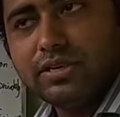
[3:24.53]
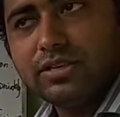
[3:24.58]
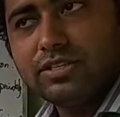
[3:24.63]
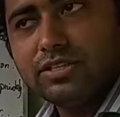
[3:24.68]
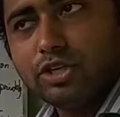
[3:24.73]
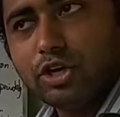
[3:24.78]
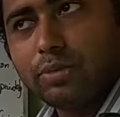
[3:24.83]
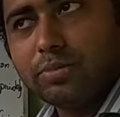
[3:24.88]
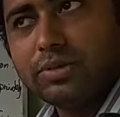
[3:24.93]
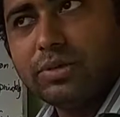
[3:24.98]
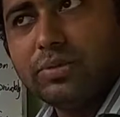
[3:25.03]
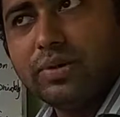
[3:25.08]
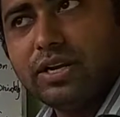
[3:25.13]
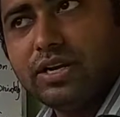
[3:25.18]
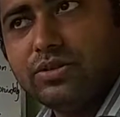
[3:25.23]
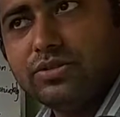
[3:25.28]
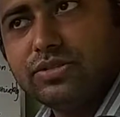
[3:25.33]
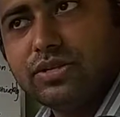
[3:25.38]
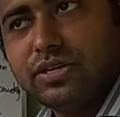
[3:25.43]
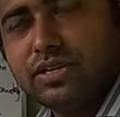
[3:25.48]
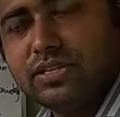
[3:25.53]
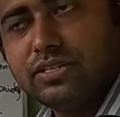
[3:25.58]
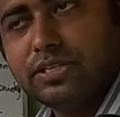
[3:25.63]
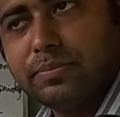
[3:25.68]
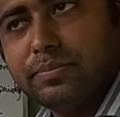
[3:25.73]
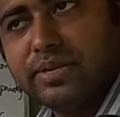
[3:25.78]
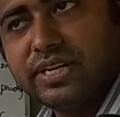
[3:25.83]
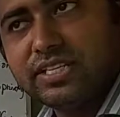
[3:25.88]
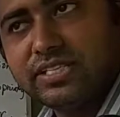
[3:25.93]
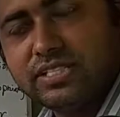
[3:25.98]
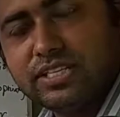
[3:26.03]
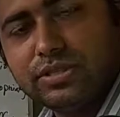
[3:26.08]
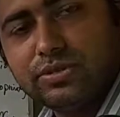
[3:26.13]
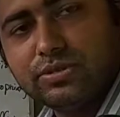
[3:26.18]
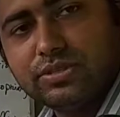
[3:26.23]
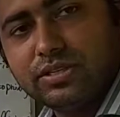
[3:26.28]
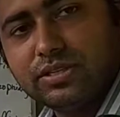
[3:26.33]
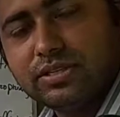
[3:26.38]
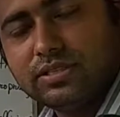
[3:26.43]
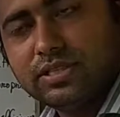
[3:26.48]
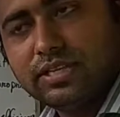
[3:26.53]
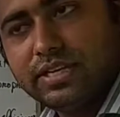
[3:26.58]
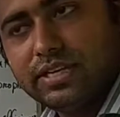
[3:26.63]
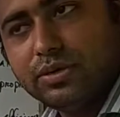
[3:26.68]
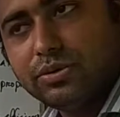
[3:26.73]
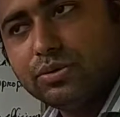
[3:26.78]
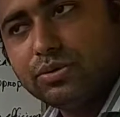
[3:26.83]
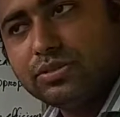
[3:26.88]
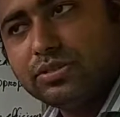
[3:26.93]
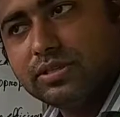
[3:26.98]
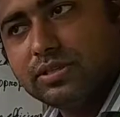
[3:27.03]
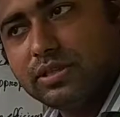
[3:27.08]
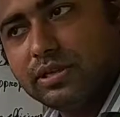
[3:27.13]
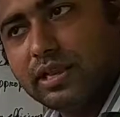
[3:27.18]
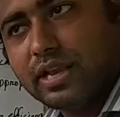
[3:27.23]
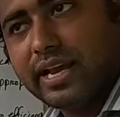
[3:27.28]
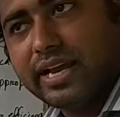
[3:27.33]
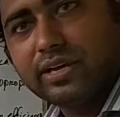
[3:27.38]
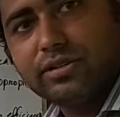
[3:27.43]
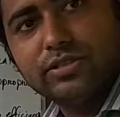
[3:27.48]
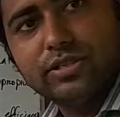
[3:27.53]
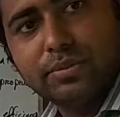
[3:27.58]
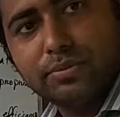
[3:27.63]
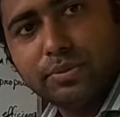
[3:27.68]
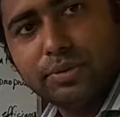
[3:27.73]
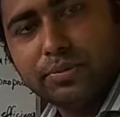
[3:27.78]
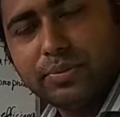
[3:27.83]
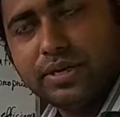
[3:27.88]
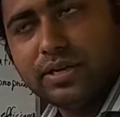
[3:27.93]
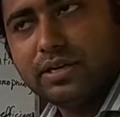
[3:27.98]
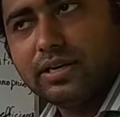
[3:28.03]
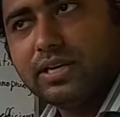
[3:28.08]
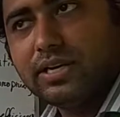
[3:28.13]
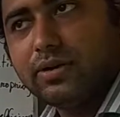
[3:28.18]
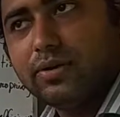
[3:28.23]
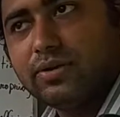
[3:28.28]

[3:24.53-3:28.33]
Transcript: So optimal user are the best user, they use language appropriately.